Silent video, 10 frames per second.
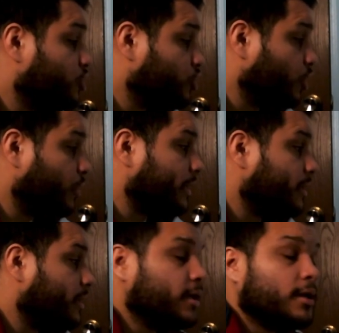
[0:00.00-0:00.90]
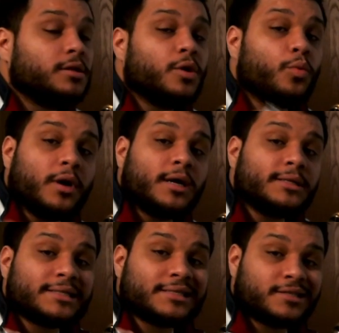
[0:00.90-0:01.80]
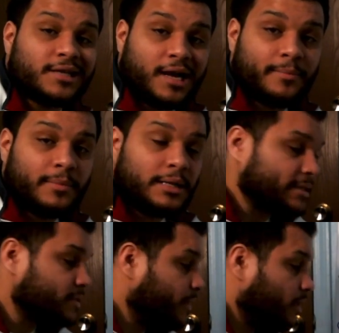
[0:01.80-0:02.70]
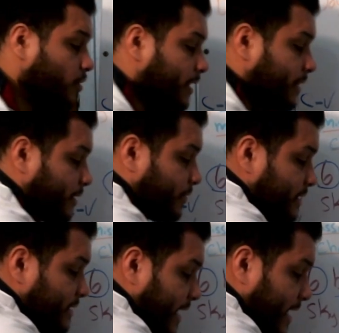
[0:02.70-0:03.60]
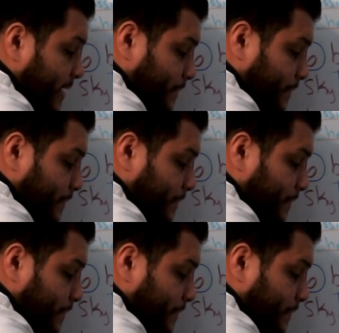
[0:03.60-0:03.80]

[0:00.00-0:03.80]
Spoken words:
joined? The word some lets me know that there is a